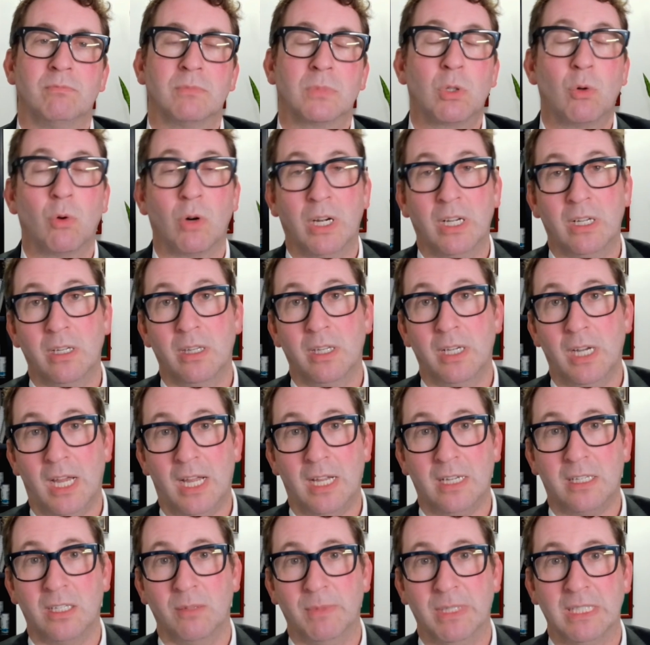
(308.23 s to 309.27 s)
According to the
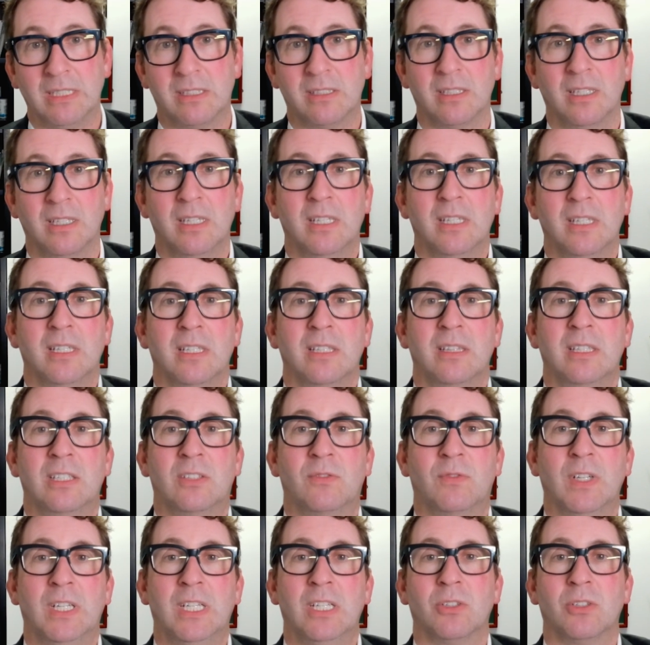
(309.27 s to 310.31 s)
documents, these
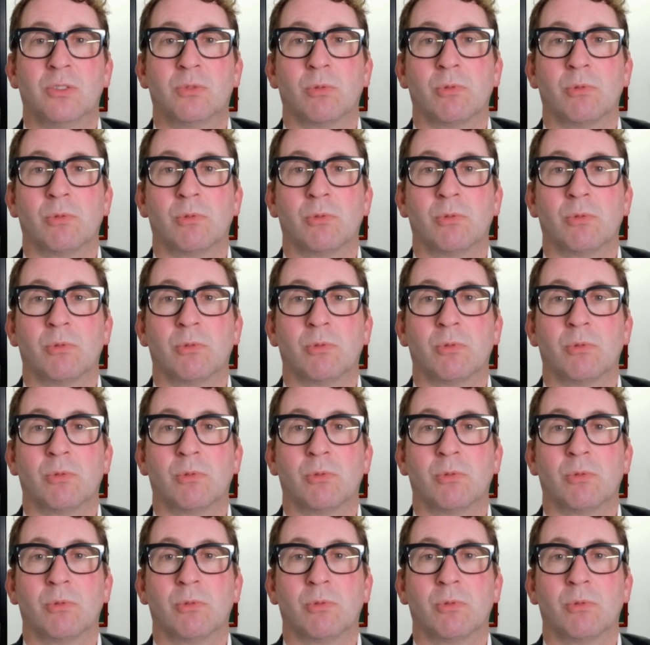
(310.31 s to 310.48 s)
videos